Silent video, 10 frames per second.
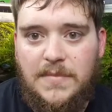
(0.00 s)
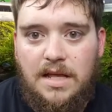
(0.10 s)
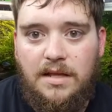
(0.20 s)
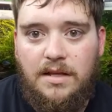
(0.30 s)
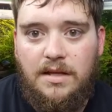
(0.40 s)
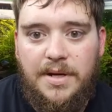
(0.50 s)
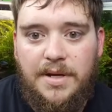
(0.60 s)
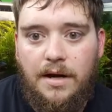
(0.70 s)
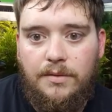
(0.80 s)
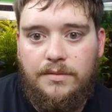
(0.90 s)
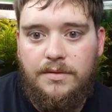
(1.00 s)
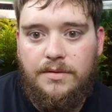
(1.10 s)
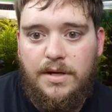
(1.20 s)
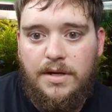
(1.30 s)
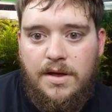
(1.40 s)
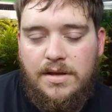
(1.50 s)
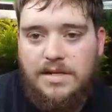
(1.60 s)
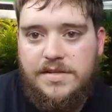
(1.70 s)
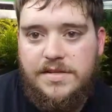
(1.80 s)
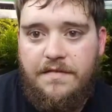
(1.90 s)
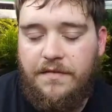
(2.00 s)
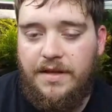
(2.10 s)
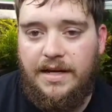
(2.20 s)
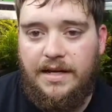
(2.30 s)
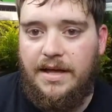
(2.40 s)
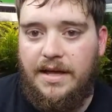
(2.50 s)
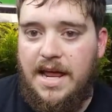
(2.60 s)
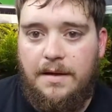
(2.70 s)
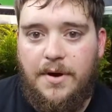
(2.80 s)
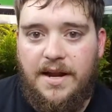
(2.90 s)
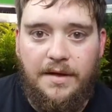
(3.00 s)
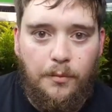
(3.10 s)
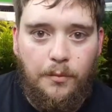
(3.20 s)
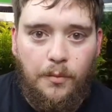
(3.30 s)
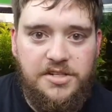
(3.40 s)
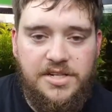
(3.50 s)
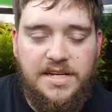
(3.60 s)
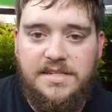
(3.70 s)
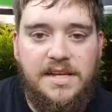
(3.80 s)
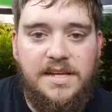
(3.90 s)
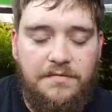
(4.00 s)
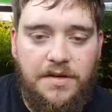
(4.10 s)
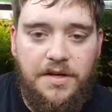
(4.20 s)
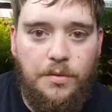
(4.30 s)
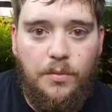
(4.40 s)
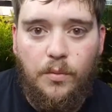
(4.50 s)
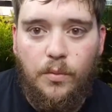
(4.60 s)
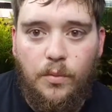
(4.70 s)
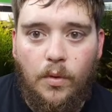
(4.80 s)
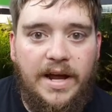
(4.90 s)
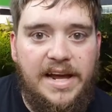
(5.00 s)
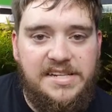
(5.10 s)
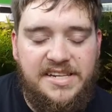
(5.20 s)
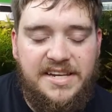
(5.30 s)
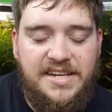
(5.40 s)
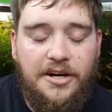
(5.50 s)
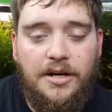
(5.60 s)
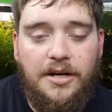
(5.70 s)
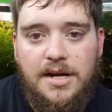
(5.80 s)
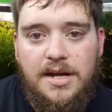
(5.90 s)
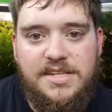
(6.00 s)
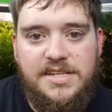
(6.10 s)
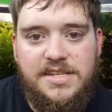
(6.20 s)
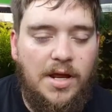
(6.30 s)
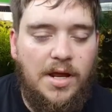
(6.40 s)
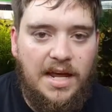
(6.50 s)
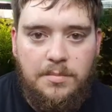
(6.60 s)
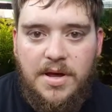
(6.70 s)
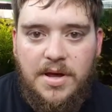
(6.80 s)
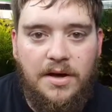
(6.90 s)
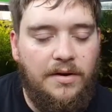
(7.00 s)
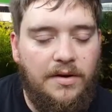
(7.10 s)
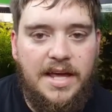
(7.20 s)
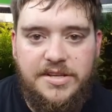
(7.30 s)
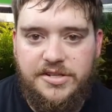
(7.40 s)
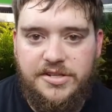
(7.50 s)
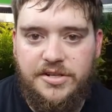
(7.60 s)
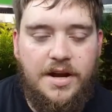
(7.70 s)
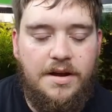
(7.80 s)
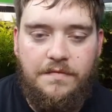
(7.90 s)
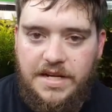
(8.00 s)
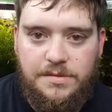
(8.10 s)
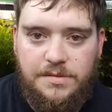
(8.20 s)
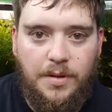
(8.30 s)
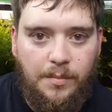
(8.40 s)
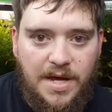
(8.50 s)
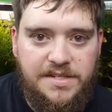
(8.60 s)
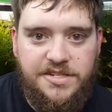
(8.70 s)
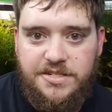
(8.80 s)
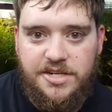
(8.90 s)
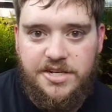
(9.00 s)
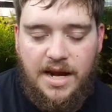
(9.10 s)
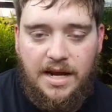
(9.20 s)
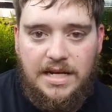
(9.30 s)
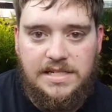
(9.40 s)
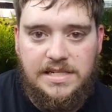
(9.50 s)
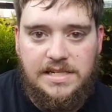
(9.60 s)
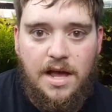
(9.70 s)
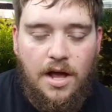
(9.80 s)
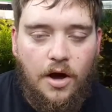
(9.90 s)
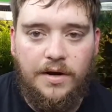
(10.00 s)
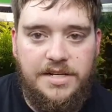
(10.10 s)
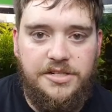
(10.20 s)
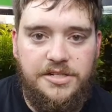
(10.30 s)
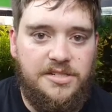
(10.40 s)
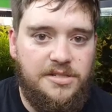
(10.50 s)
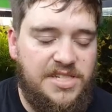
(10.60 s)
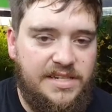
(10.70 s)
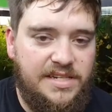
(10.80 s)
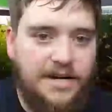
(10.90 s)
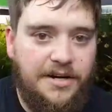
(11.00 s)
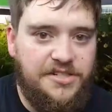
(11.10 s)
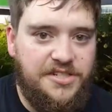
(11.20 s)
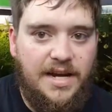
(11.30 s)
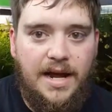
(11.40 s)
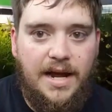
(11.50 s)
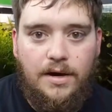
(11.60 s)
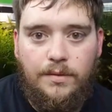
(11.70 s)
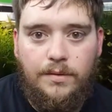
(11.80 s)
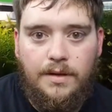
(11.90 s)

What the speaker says: let me know. Definitely, anybody that watched this, if you want a sticker, send me an email, an Instagram, Facebook message, and I'll get you some stickers sent out.